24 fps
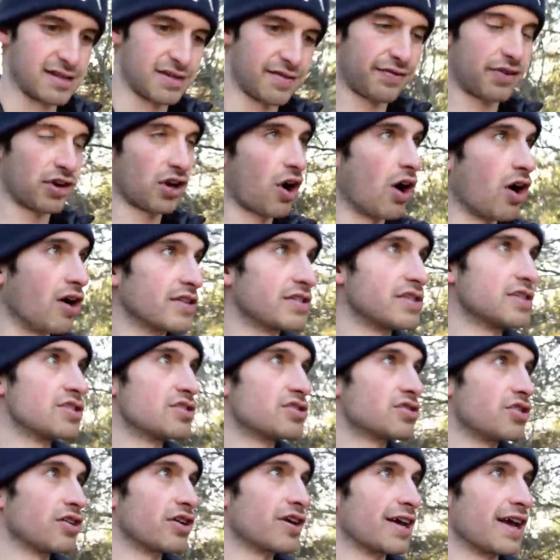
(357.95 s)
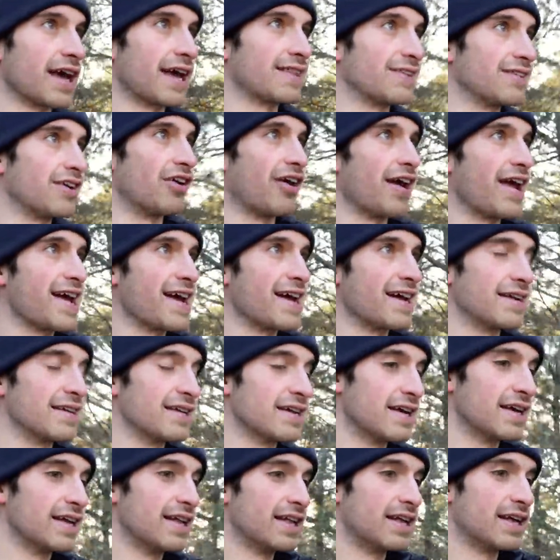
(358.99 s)
If they're constantly just looking at your hand,
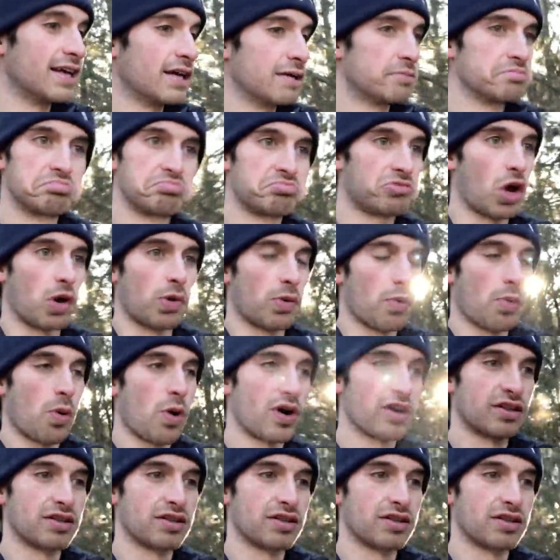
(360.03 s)
don't reward